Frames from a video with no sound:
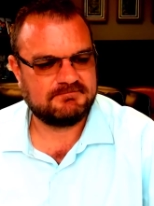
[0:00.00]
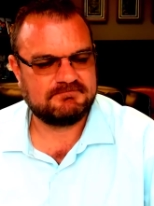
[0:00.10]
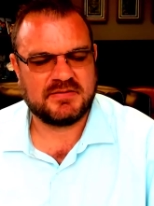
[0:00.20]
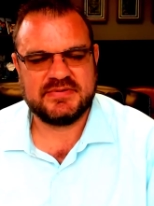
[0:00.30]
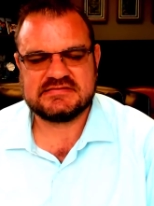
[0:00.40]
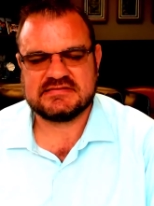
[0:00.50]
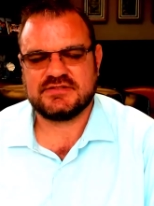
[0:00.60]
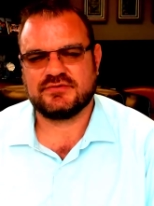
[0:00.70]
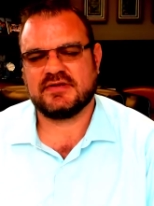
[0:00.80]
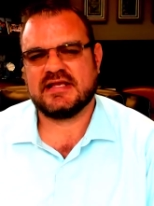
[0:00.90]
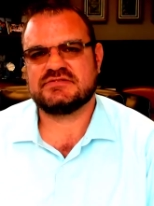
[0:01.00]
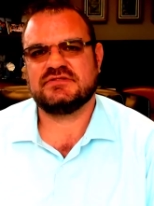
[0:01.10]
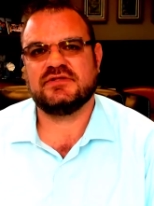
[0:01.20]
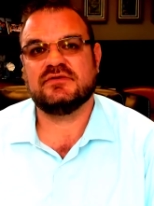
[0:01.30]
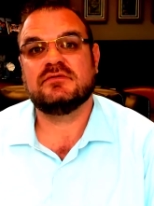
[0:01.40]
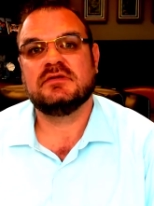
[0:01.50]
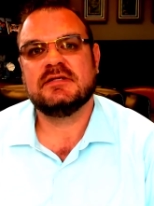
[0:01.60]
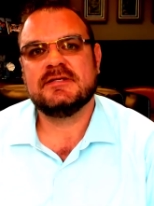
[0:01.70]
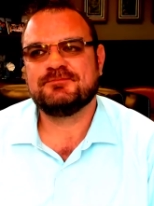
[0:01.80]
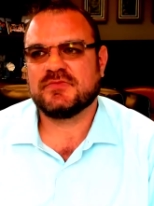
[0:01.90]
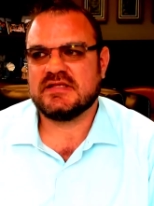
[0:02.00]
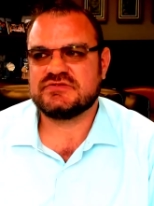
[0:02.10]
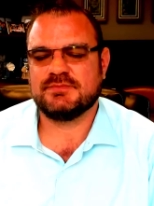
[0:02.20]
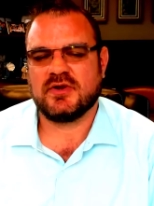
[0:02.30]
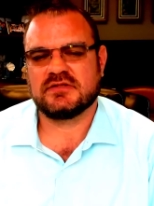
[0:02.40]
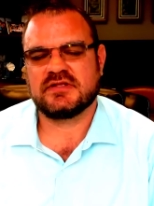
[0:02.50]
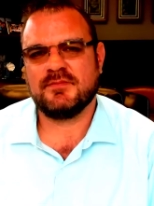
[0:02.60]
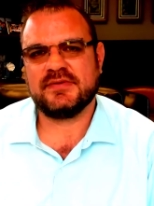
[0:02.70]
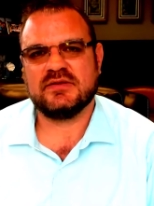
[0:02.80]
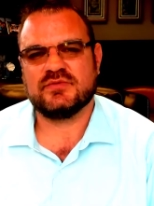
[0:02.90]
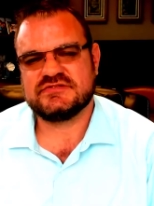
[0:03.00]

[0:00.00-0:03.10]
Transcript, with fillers: a business owner has to do is to part company with